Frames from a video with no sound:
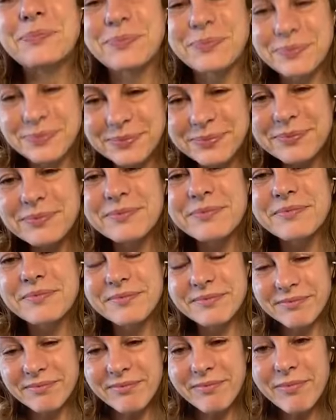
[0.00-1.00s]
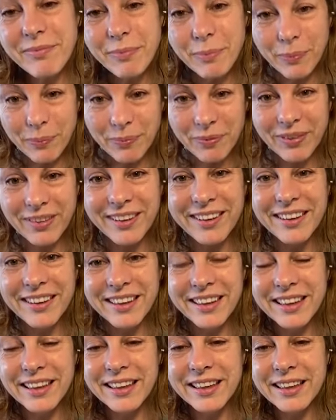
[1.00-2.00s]

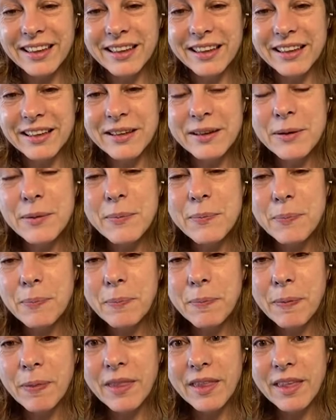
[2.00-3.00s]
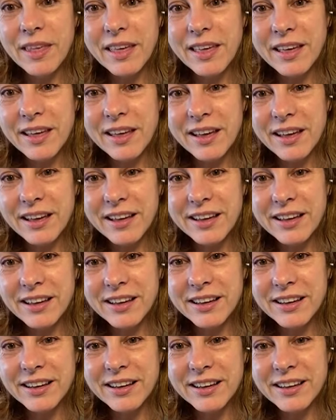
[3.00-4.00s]

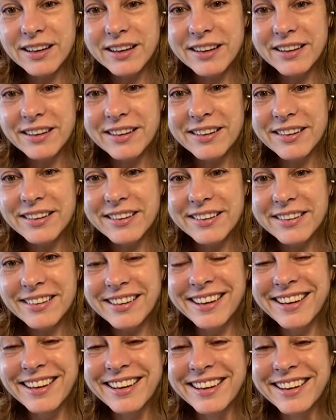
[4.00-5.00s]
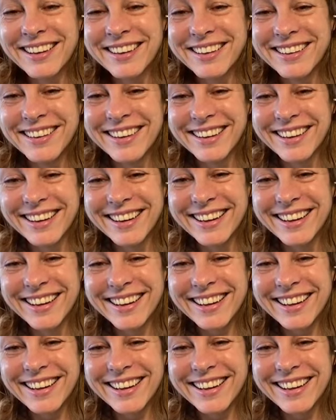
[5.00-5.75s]
The person shown says nothing.